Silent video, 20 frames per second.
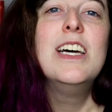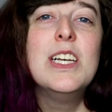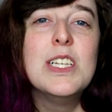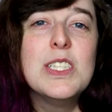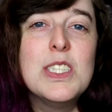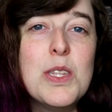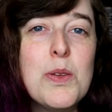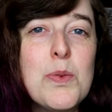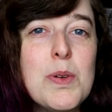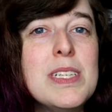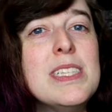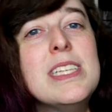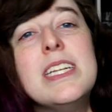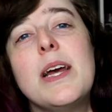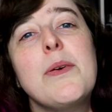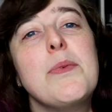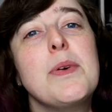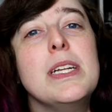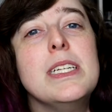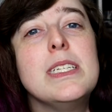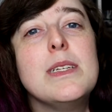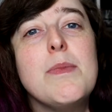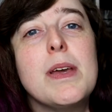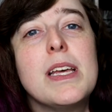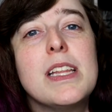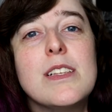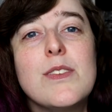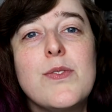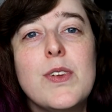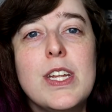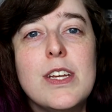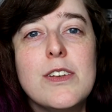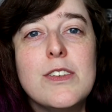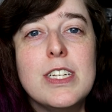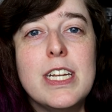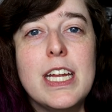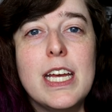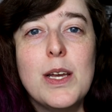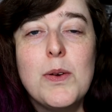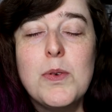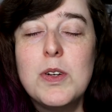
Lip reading: So the reason I wanted to make this video today,